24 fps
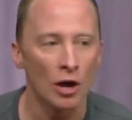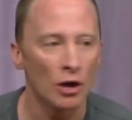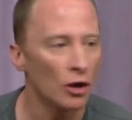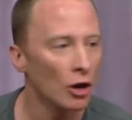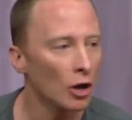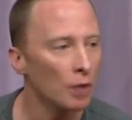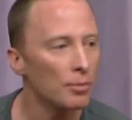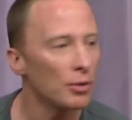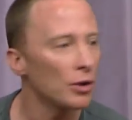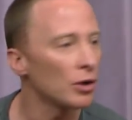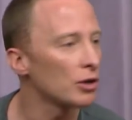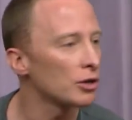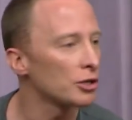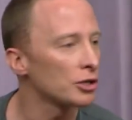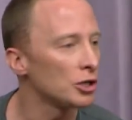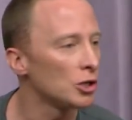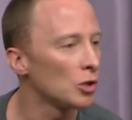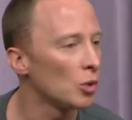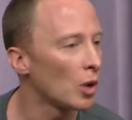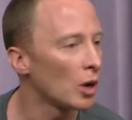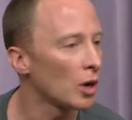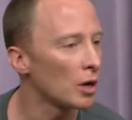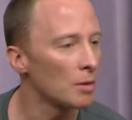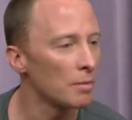not because
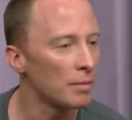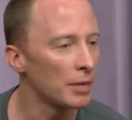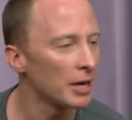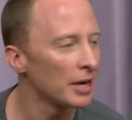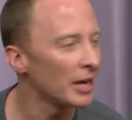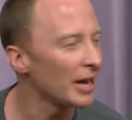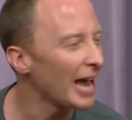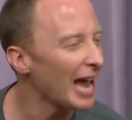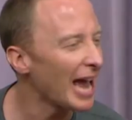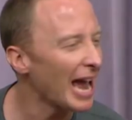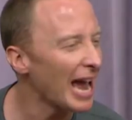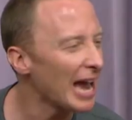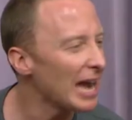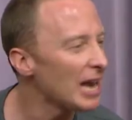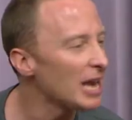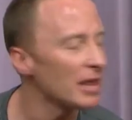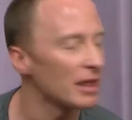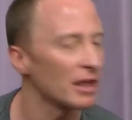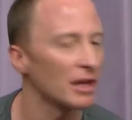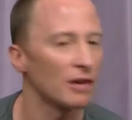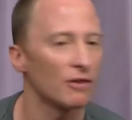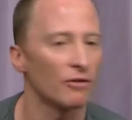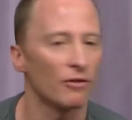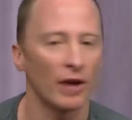you want to appear
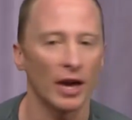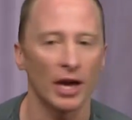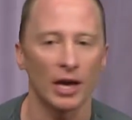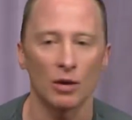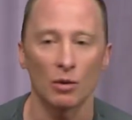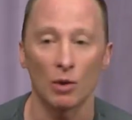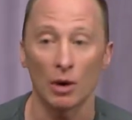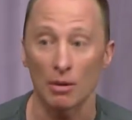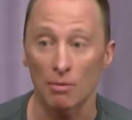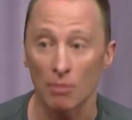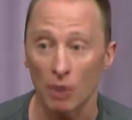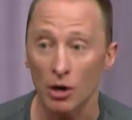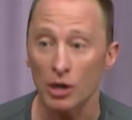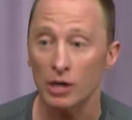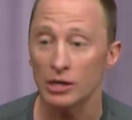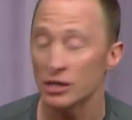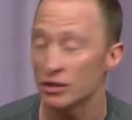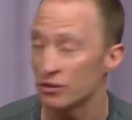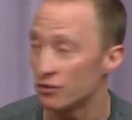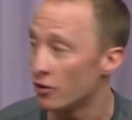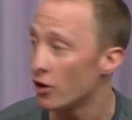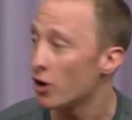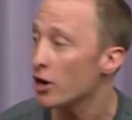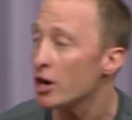anything for anyone, because
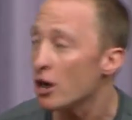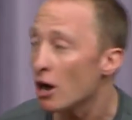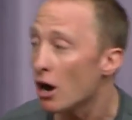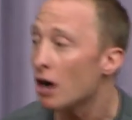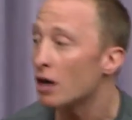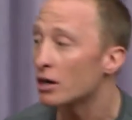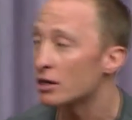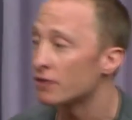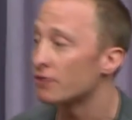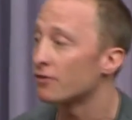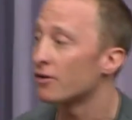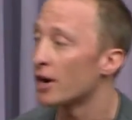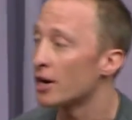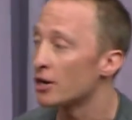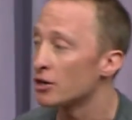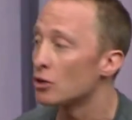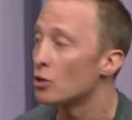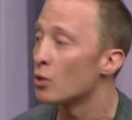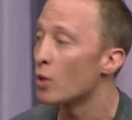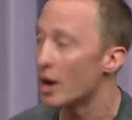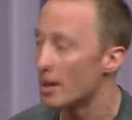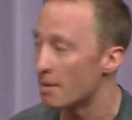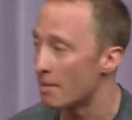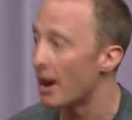it's very hard to find
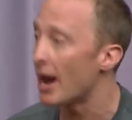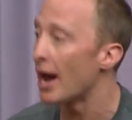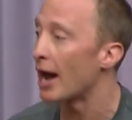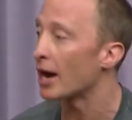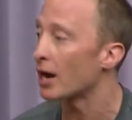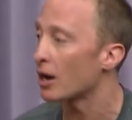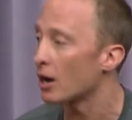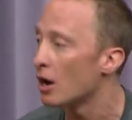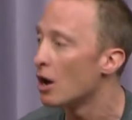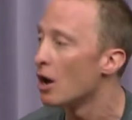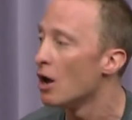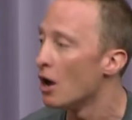your way back